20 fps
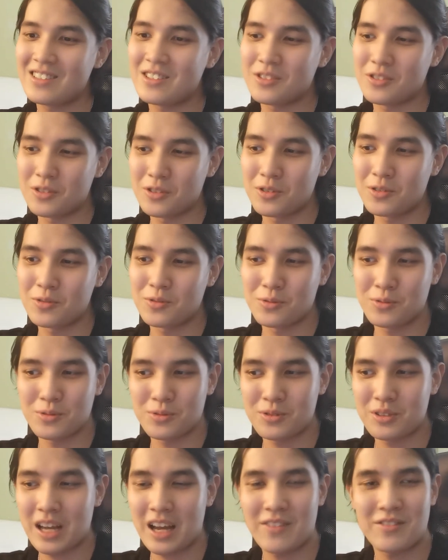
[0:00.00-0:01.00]
you
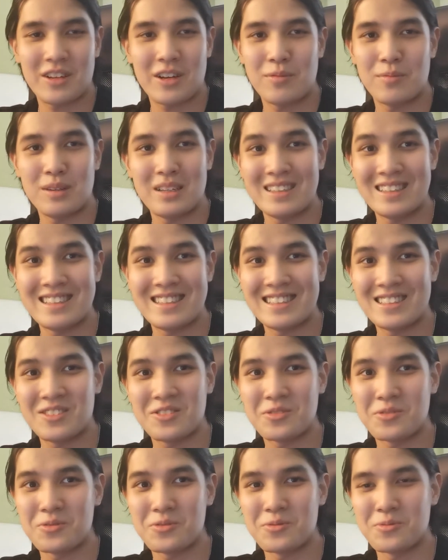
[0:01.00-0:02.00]
have the ability
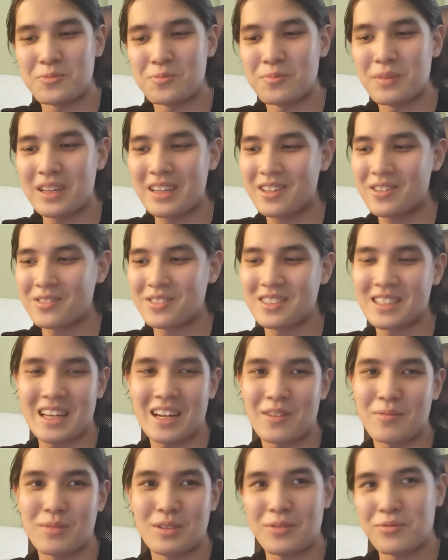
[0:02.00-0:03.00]
to make your
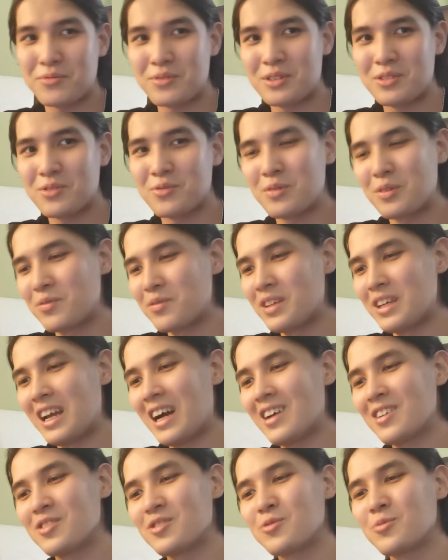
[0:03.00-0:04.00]
setup different with the
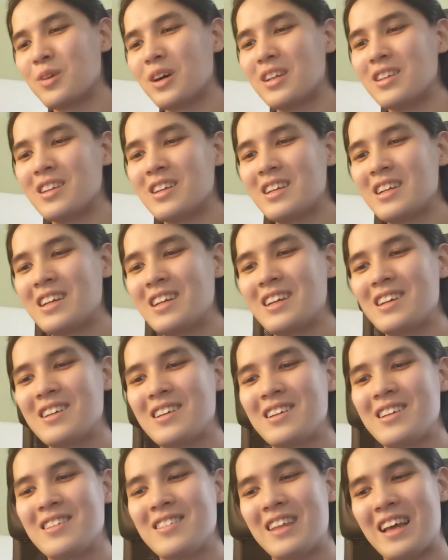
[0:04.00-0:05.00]
others one
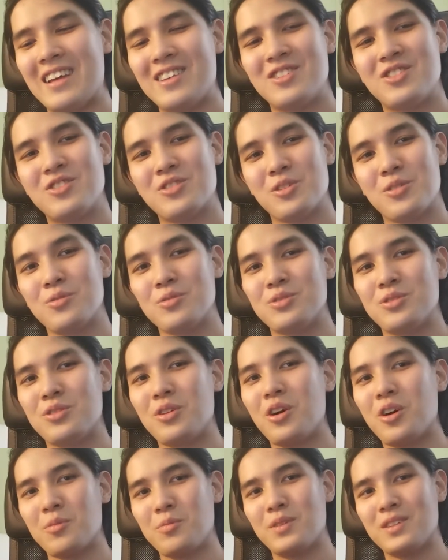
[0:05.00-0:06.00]
that shows
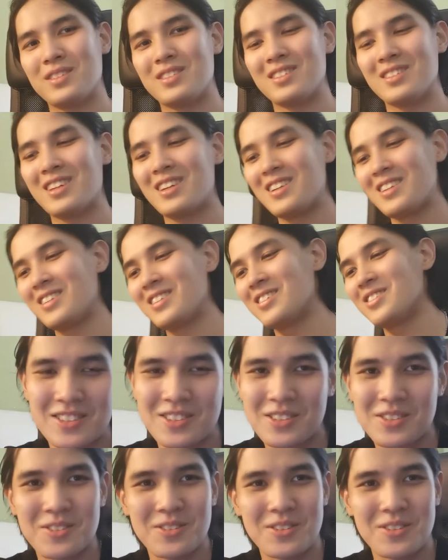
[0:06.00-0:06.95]
your personality. So